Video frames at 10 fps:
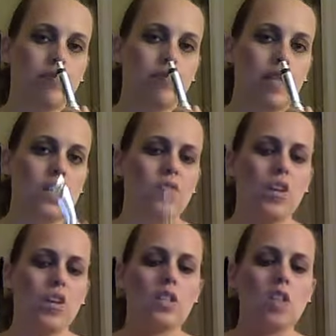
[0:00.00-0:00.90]
It's
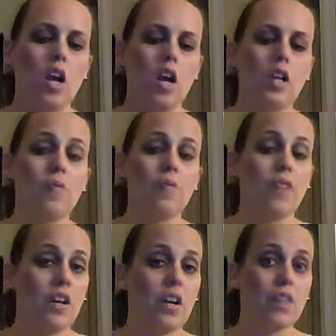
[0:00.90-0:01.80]
very dark,
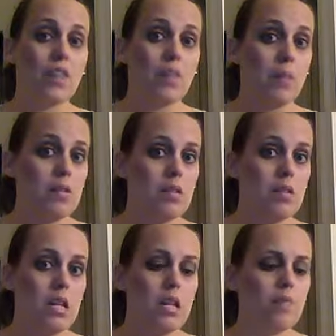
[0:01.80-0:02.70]
very, very
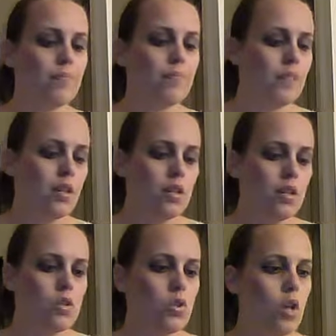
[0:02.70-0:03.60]
musky.
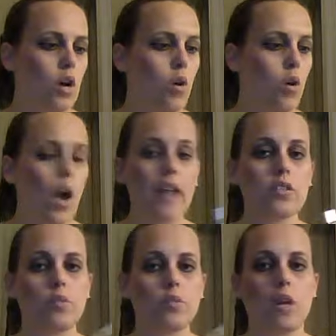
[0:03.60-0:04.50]
So I
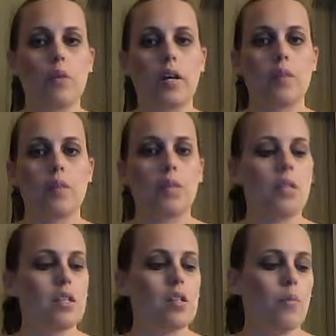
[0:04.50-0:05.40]
do not recommend
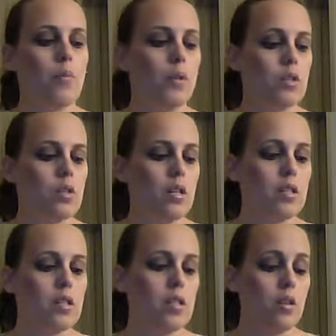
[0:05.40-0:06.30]
this, and we're just going
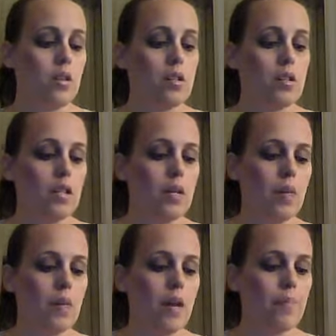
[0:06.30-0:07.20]
to sell this on
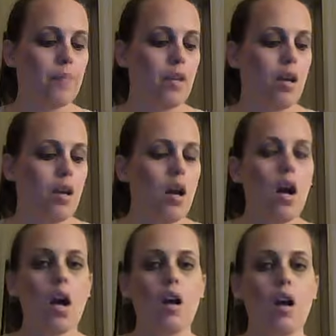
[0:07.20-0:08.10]
eBay.
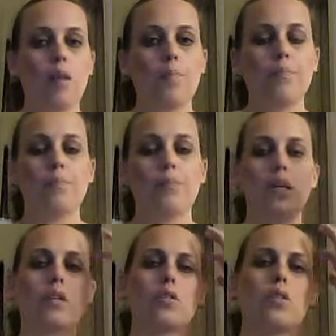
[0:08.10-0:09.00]
Um, but
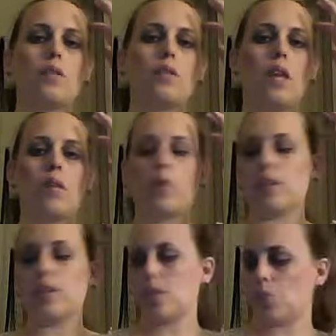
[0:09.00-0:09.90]
here's the thing
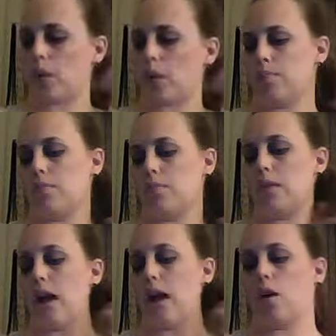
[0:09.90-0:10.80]
with this one.
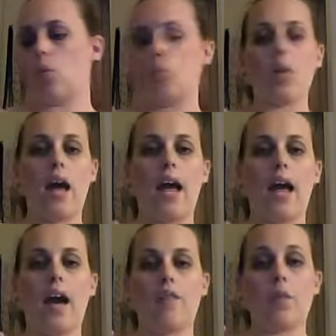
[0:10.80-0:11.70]
Now I
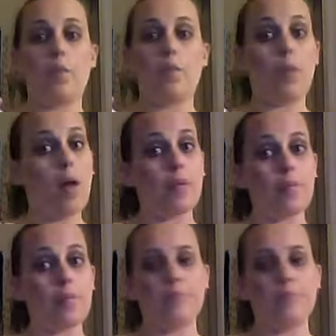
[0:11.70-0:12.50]
have a problem.